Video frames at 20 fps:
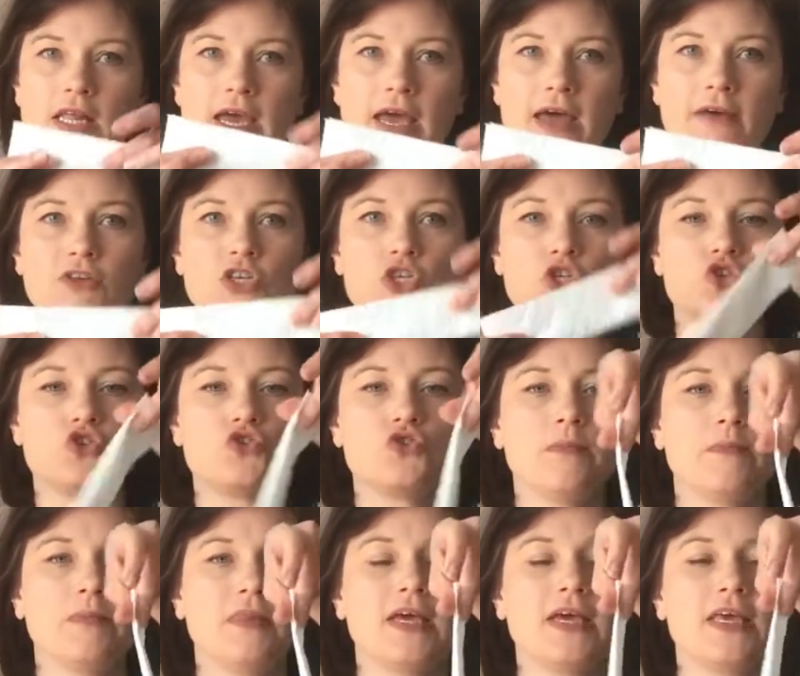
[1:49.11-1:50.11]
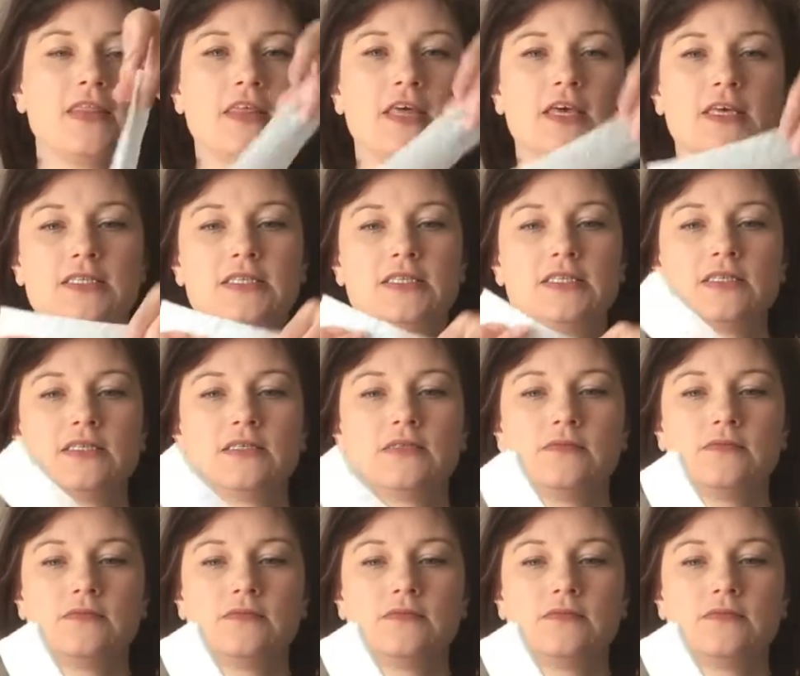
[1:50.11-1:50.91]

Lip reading: I have a strip like this.